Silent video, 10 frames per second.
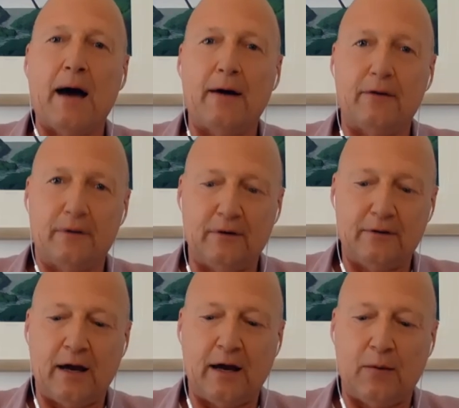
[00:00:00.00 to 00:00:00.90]
and just
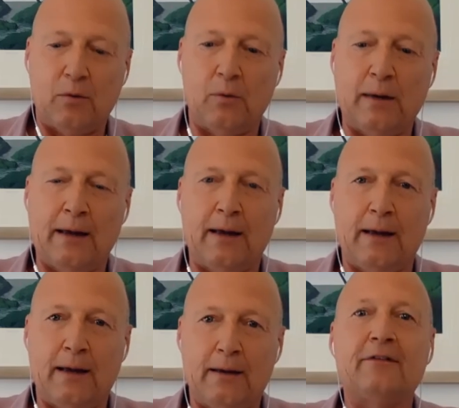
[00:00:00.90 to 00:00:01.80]
going, well,
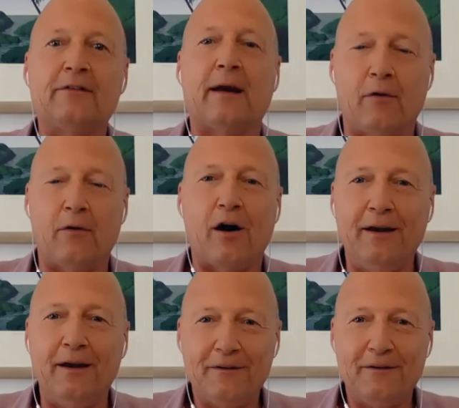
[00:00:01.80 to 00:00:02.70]
let's shut our
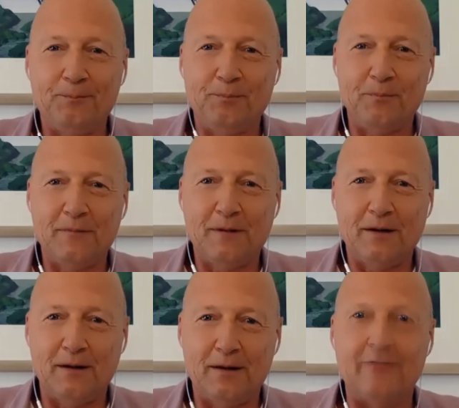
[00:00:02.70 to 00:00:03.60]
eyes,
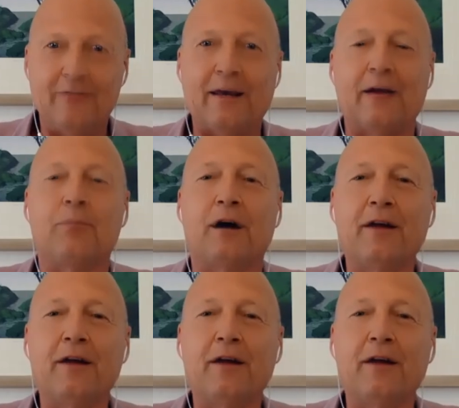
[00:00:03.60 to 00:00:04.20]
let's take a breath,